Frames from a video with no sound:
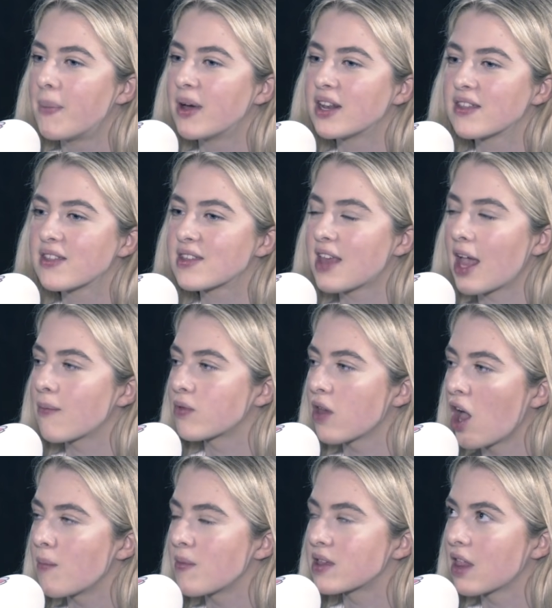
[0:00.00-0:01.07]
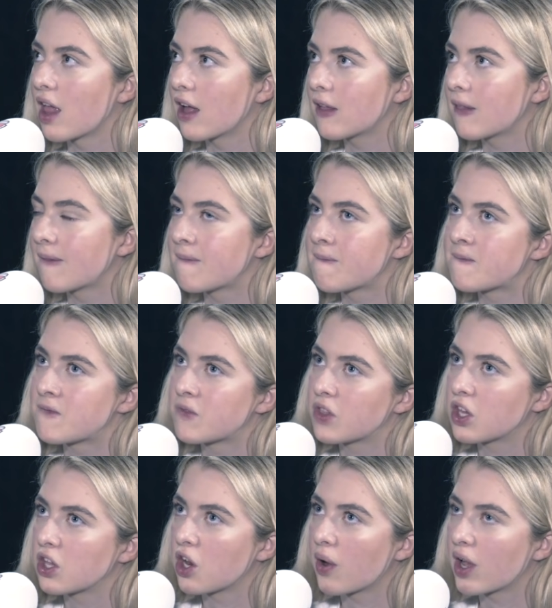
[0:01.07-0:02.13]
But at the same time, it's like,
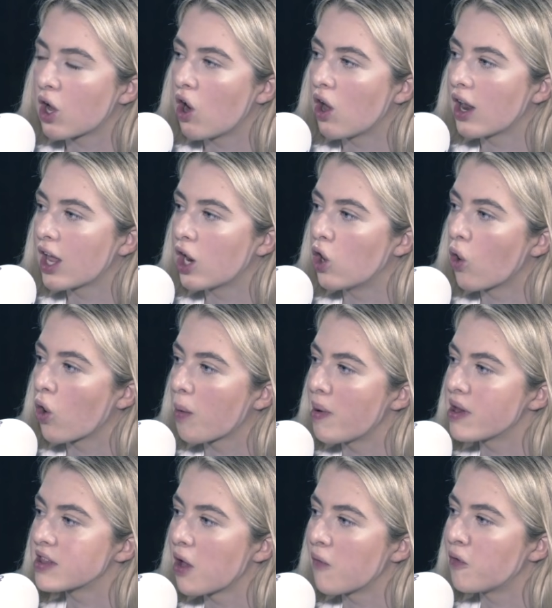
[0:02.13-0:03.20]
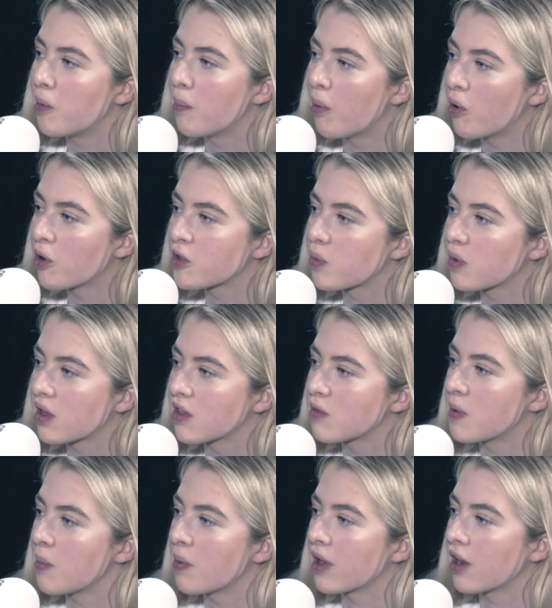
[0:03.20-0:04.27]
you know, I can't like lock myself in a box because
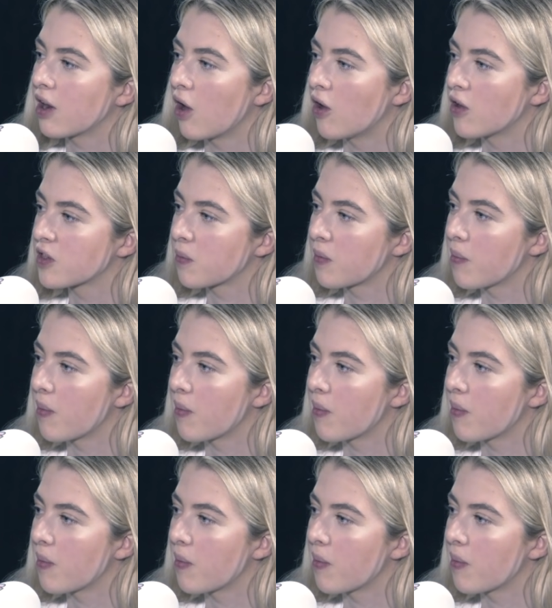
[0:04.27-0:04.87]
people are going to ask me